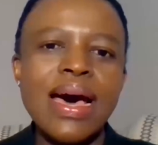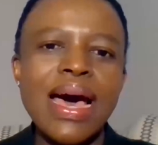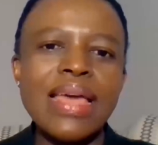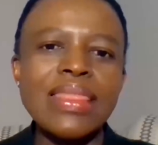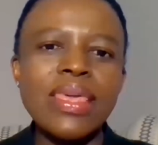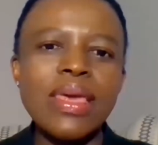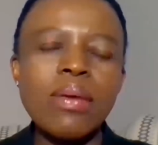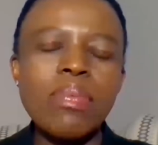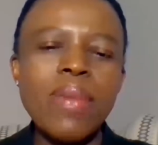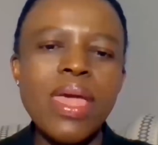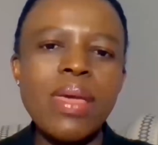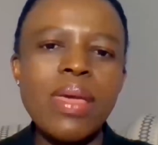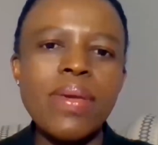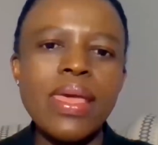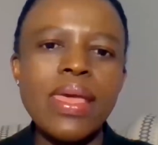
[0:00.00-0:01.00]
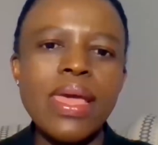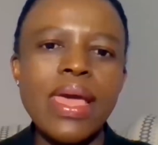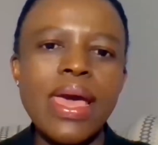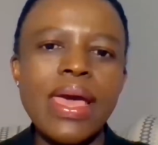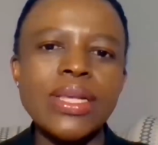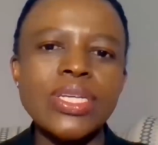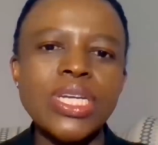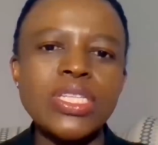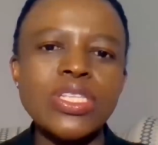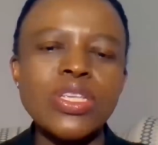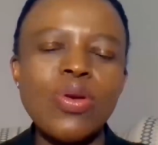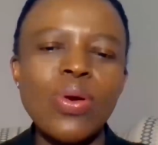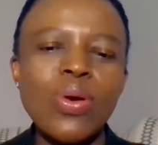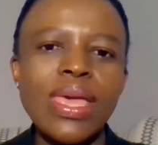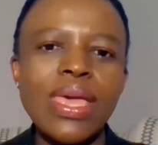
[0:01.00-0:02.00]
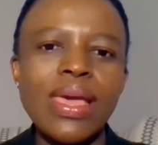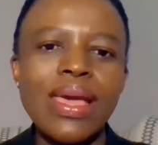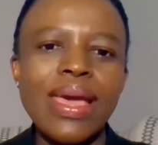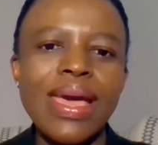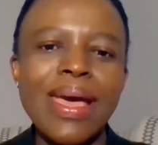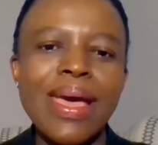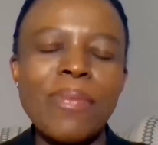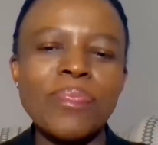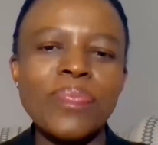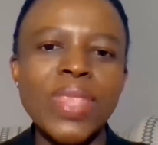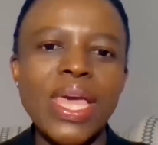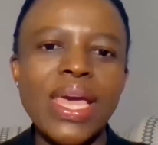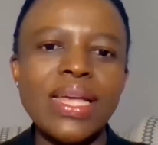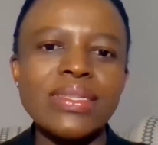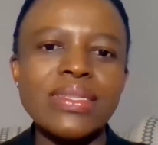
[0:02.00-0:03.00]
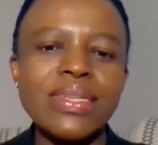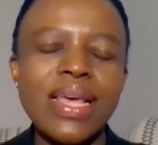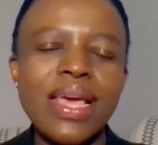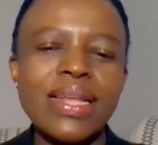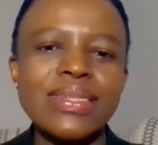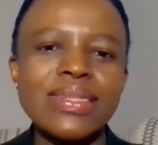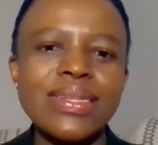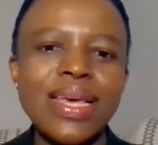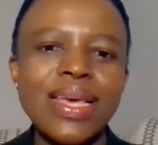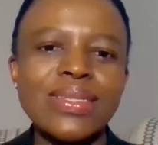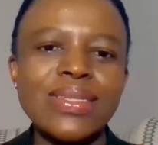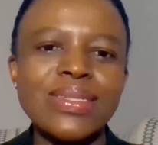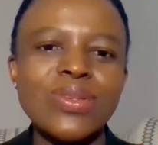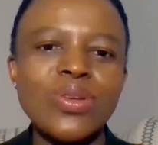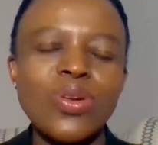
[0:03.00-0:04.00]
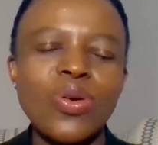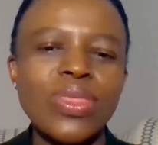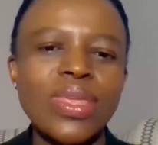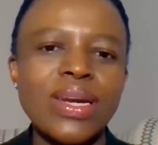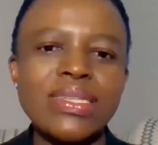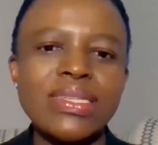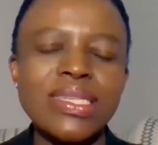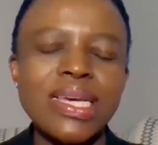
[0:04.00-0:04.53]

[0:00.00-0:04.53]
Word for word: I think maybe just looking at I think the